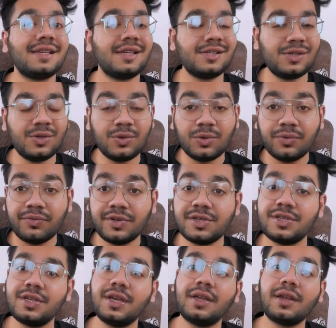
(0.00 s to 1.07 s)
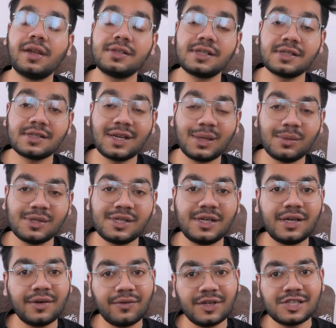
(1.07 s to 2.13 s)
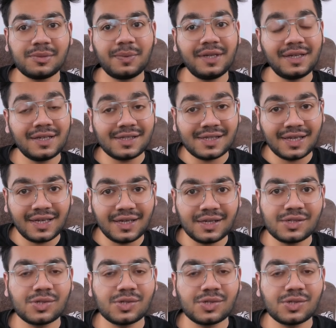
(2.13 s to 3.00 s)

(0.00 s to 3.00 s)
As you know, we share our subscribers' interview experience here.